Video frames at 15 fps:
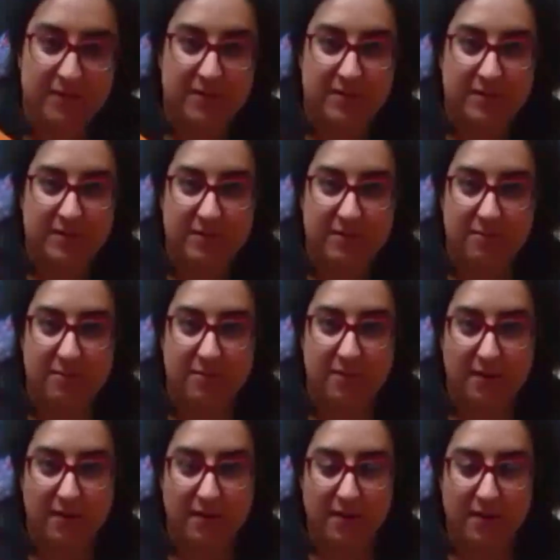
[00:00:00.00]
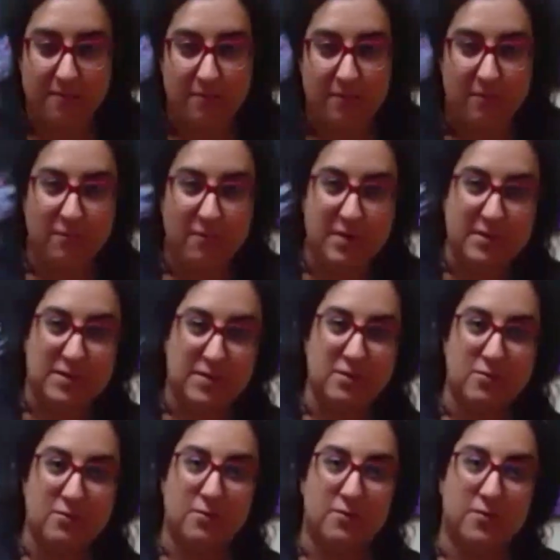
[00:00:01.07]
So once
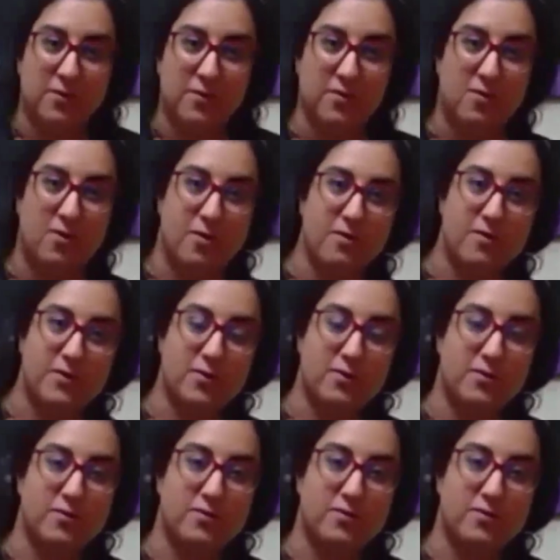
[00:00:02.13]
you've carved your